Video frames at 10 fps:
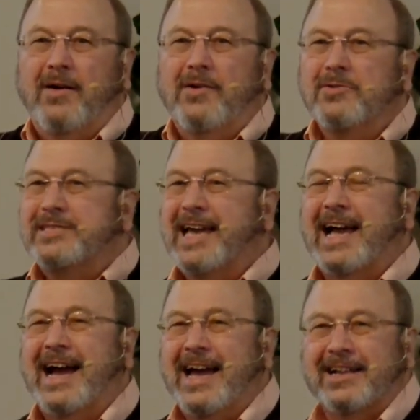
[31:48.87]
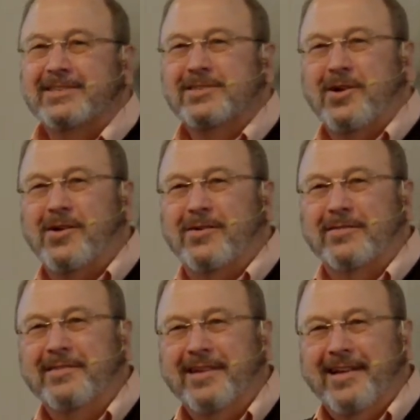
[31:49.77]
Jose, I had a
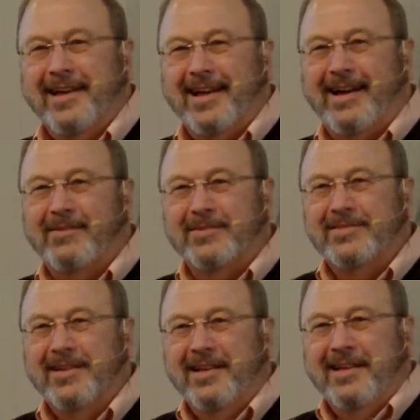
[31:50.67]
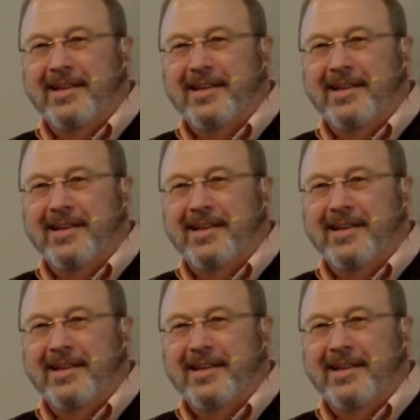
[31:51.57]
song. I was,